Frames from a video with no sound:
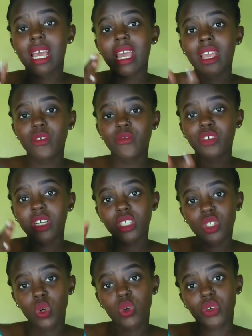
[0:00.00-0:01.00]
every
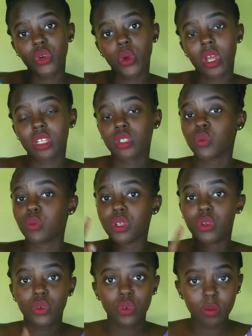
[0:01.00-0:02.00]
dog requires to be
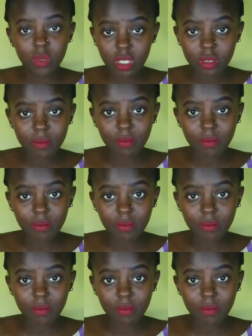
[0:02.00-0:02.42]
groomed